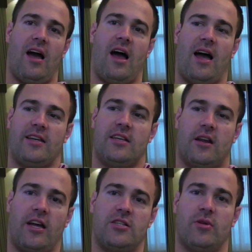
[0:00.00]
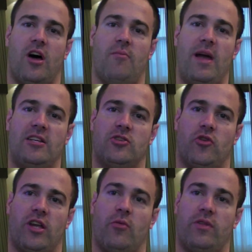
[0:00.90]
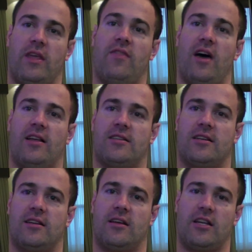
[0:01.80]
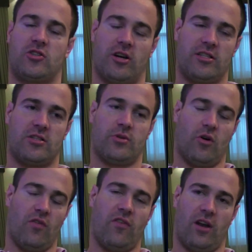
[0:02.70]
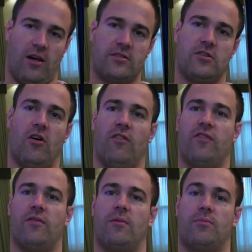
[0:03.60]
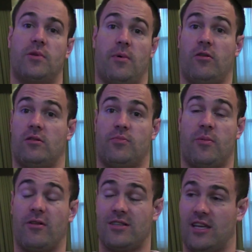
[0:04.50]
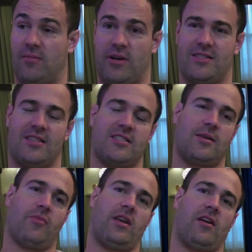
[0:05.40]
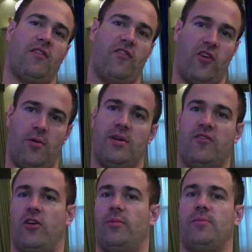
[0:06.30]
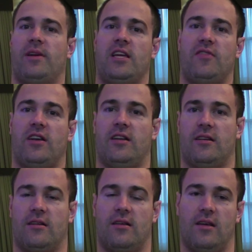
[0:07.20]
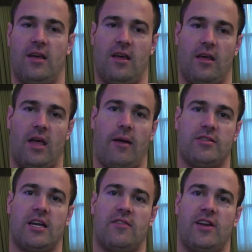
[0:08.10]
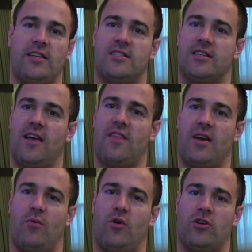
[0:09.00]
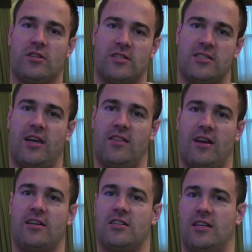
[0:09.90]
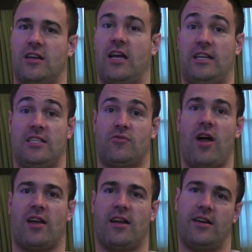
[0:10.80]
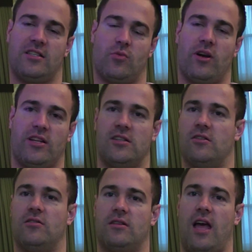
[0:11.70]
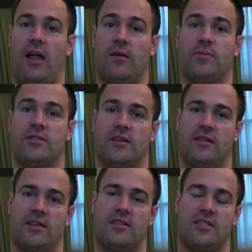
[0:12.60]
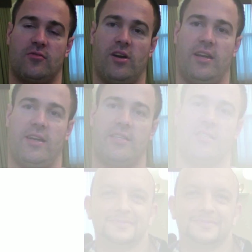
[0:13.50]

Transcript: I do a lot of mentoring within that, and I try to do an awful lot of promoting it, because it's something I firmly believe in. And it was kind of nice to get that award to say that actually it is recognised what I do helps, and that's a really nice thing.